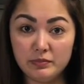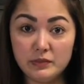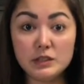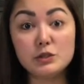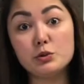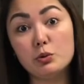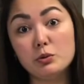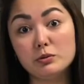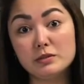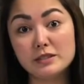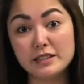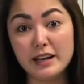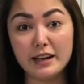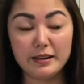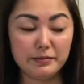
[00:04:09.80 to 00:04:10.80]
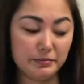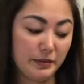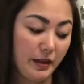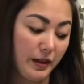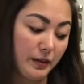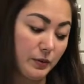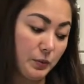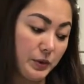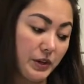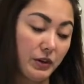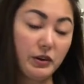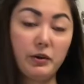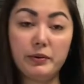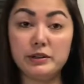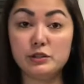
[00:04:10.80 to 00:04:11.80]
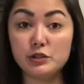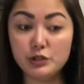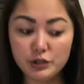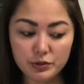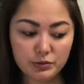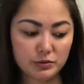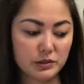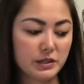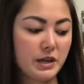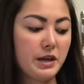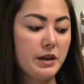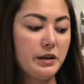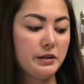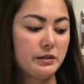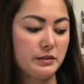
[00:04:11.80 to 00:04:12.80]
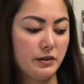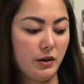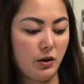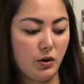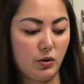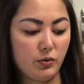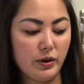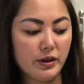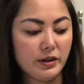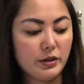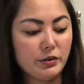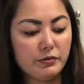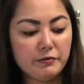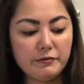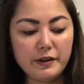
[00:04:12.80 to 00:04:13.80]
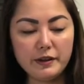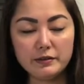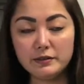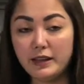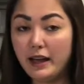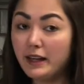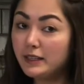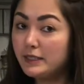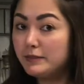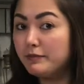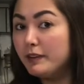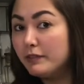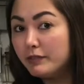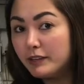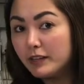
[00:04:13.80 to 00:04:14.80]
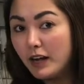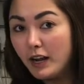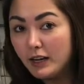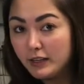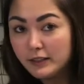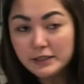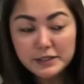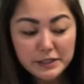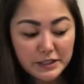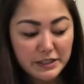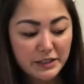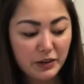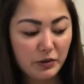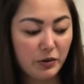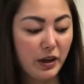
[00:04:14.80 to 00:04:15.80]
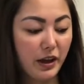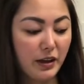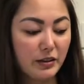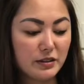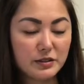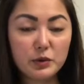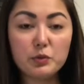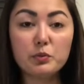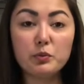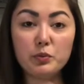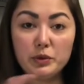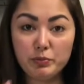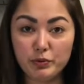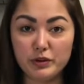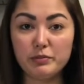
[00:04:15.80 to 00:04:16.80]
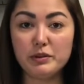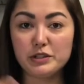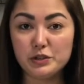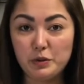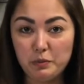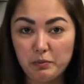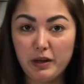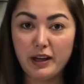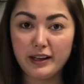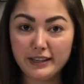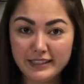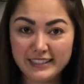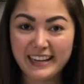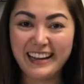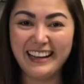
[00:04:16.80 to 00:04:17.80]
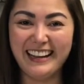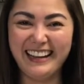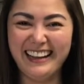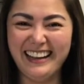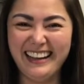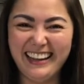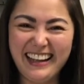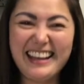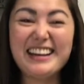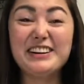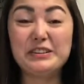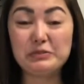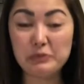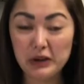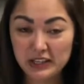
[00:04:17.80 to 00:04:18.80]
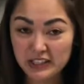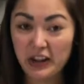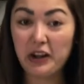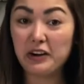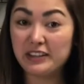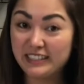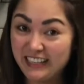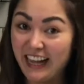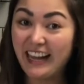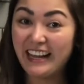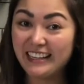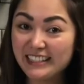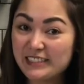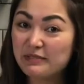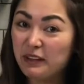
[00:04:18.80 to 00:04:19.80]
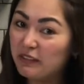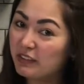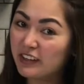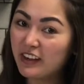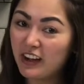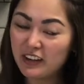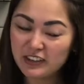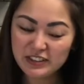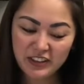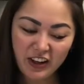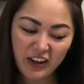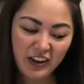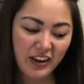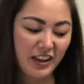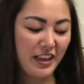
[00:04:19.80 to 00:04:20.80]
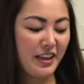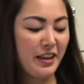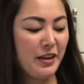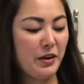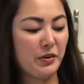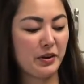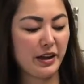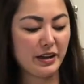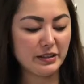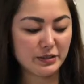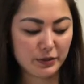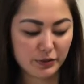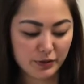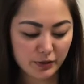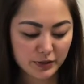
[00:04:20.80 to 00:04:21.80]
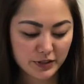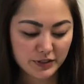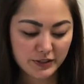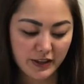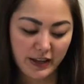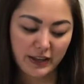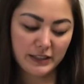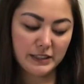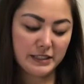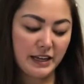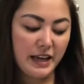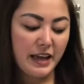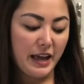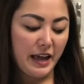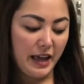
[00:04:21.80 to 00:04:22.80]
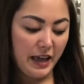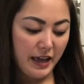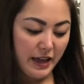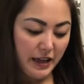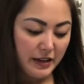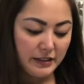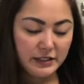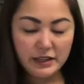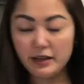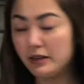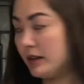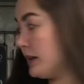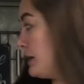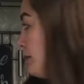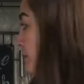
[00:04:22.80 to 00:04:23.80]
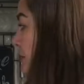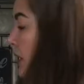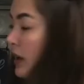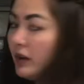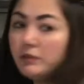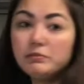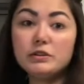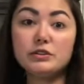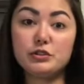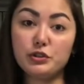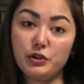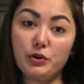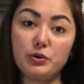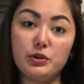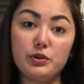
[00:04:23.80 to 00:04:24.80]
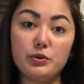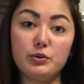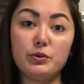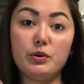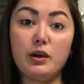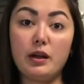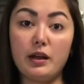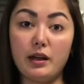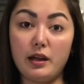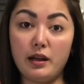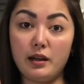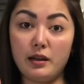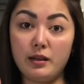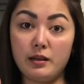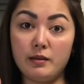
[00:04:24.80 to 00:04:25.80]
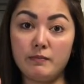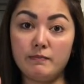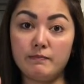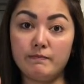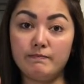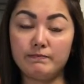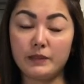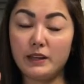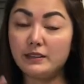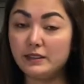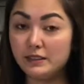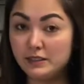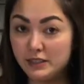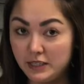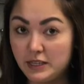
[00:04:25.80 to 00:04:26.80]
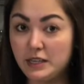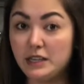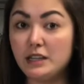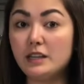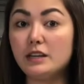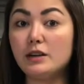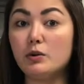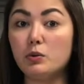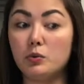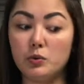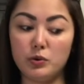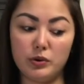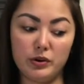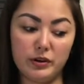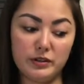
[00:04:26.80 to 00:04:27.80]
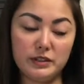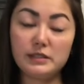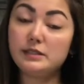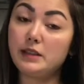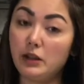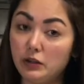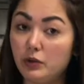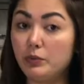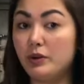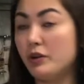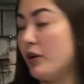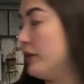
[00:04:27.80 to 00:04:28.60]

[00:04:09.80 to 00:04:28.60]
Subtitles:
The tools, yeah, that we are going to use. So your dad's favorite colors, okay? So we pretty much combined what our dad's favorite colors are. Okay, so those are that. And I'm going to show you the technique or the style that we're